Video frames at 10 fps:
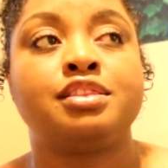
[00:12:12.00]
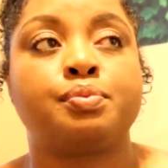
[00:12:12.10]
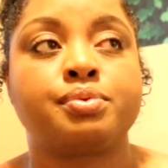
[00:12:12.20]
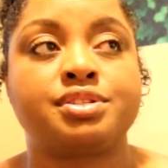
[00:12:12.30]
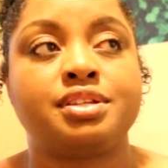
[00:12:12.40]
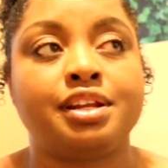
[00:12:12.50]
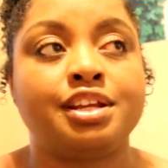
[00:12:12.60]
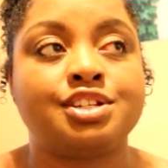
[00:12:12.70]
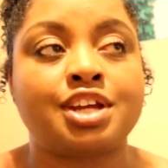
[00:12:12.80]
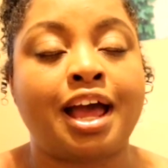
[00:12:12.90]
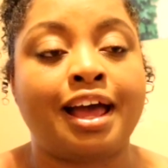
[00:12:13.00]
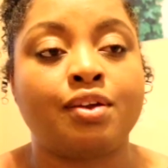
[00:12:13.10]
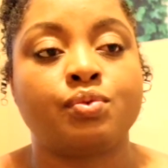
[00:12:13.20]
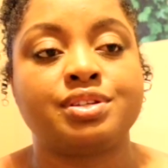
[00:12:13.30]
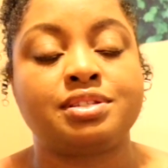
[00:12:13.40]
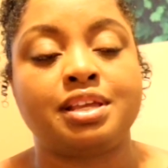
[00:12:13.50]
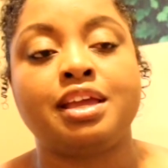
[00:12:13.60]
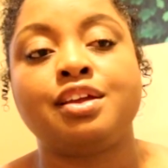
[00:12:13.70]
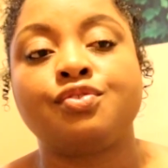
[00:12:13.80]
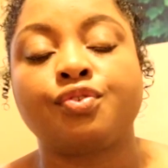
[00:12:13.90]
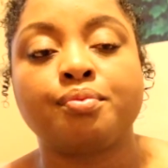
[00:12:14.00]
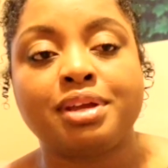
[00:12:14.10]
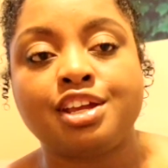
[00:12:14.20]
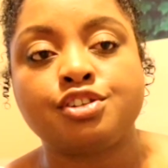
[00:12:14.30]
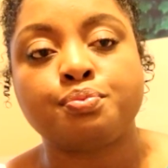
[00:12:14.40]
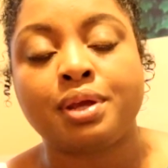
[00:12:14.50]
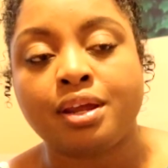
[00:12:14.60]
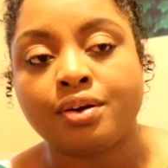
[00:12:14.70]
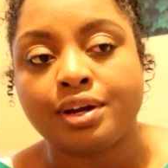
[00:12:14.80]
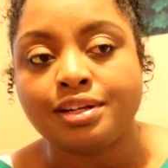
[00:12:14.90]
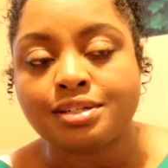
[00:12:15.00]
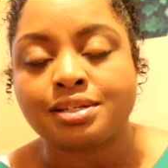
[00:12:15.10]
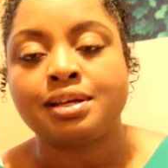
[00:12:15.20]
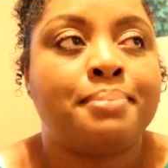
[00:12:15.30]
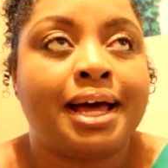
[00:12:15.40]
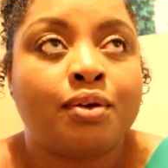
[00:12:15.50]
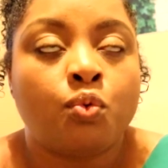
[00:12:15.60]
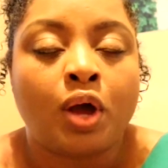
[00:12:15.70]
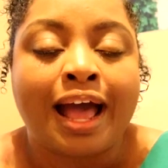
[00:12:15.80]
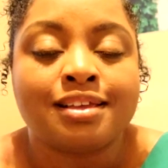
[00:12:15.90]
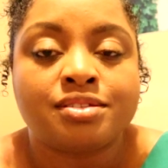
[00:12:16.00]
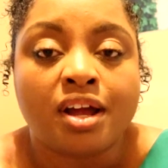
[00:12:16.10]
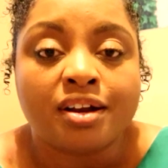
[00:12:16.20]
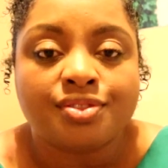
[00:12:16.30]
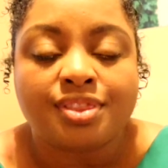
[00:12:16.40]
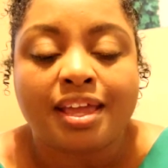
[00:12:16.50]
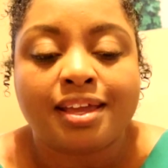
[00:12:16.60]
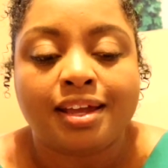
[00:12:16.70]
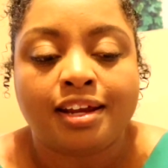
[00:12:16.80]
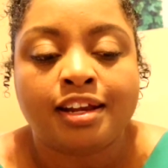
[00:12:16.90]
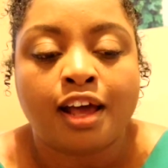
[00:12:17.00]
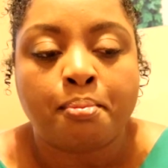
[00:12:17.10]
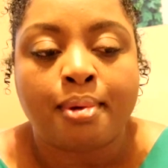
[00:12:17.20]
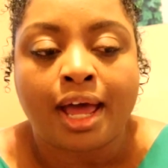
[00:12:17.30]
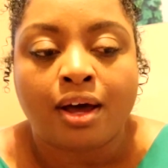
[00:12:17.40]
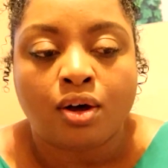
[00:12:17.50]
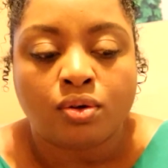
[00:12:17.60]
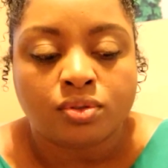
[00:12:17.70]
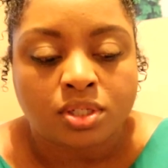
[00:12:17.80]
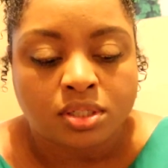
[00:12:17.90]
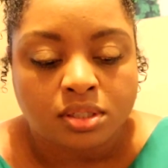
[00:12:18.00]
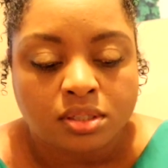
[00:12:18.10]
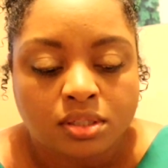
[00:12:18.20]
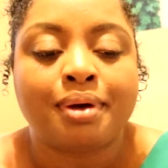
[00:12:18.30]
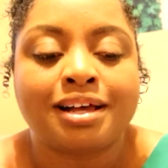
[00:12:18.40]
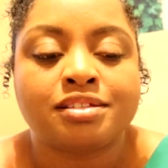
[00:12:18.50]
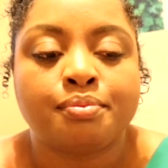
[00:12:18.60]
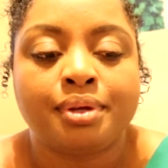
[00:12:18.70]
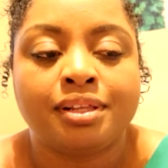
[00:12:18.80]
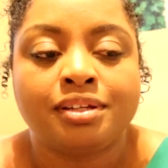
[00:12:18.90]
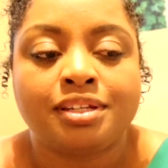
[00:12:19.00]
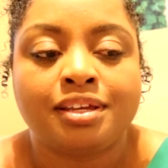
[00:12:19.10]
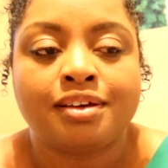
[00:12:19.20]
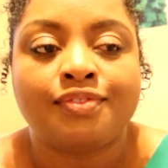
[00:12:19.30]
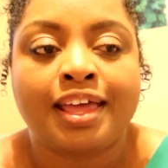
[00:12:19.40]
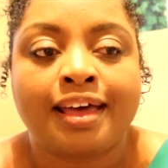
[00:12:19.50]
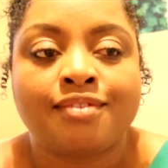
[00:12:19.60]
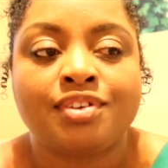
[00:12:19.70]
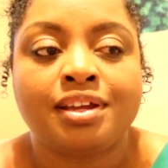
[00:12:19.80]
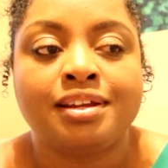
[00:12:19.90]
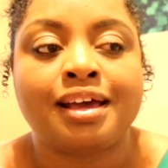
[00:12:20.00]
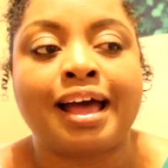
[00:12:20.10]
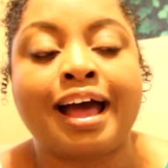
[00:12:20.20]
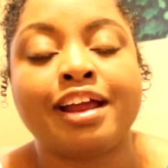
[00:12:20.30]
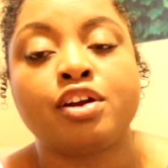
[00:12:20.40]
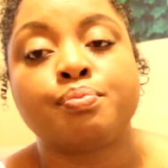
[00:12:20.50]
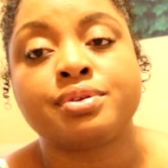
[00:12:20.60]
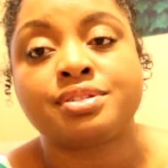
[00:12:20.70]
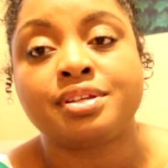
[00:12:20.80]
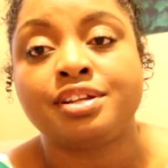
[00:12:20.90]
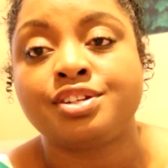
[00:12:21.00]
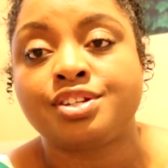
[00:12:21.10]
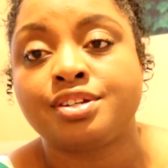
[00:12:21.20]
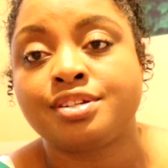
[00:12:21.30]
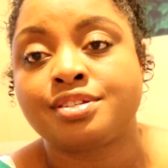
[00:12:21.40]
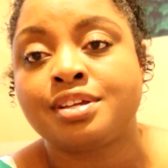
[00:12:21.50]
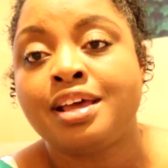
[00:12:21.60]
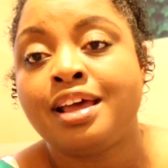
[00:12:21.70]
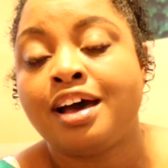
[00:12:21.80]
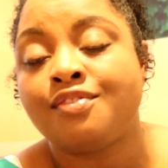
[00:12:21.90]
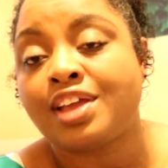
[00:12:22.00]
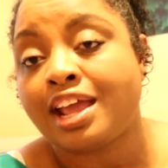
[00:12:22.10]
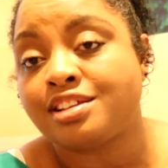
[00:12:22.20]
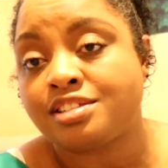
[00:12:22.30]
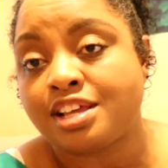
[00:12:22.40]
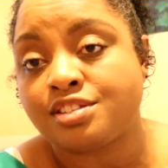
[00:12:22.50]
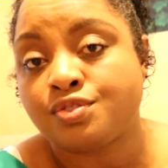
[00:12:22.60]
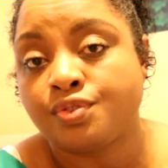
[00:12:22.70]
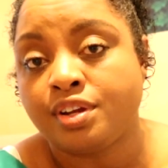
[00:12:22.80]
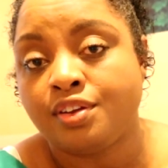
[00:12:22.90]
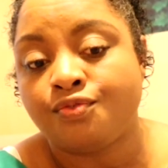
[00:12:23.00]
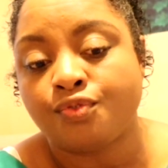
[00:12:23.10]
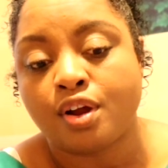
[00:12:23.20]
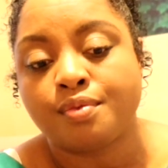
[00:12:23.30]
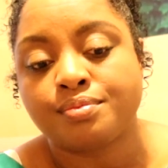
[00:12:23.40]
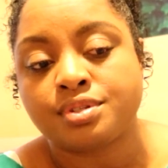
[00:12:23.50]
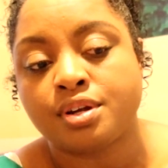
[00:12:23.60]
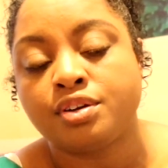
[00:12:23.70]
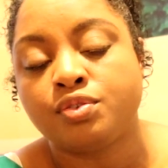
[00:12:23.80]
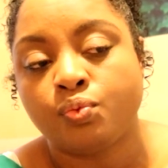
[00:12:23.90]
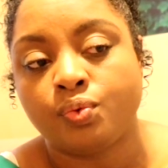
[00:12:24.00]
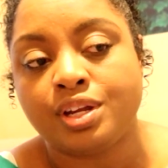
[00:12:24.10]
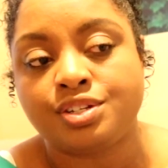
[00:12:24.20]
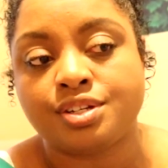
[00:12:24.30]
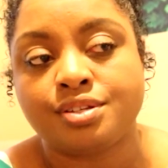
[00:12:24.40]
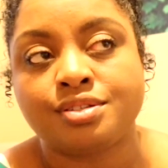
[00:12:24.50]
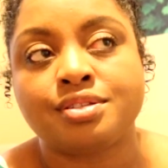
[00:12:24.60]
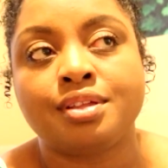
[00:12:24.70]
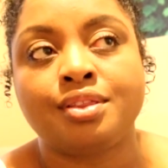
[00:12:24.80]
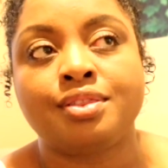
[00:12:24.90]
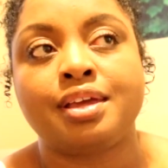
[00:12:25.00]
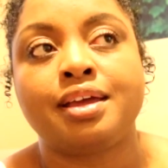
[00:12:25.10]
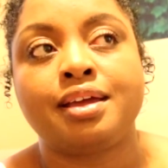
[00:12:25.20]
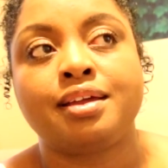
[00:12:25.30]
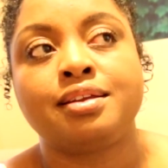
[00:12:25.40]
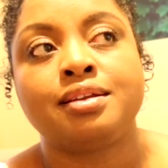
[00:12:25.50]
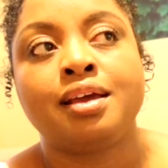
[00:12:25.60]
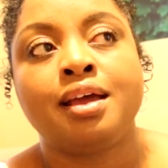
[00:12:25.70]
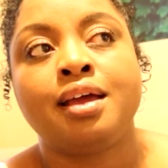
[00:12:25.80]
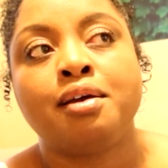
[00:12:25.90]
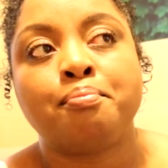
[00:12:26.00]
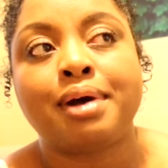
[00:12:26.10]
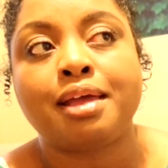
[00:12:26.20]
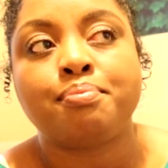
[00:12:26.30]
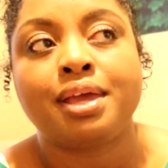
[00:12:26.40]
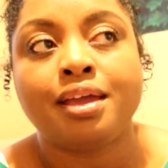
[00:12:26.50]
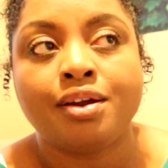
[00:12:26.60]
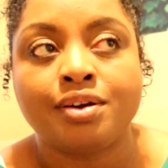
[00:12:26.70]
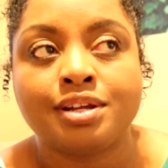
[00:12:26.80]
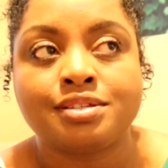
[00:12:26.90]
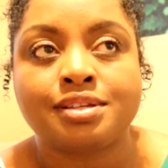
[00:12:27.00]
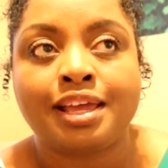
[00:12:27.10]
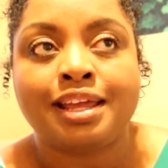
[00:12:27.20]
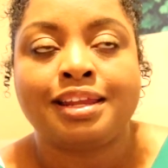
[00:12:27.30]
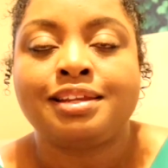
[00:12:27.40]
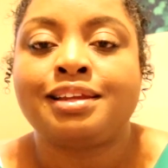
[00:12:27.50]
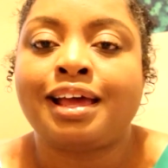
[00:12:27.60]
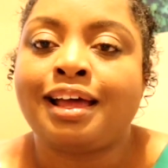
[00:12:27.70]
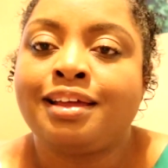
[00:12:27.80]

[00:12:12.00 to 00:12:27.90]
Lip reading: the percentage I received from each parent. But I started thinking about the possibility of having higher percentages of ancestry from certain regions than my parents. And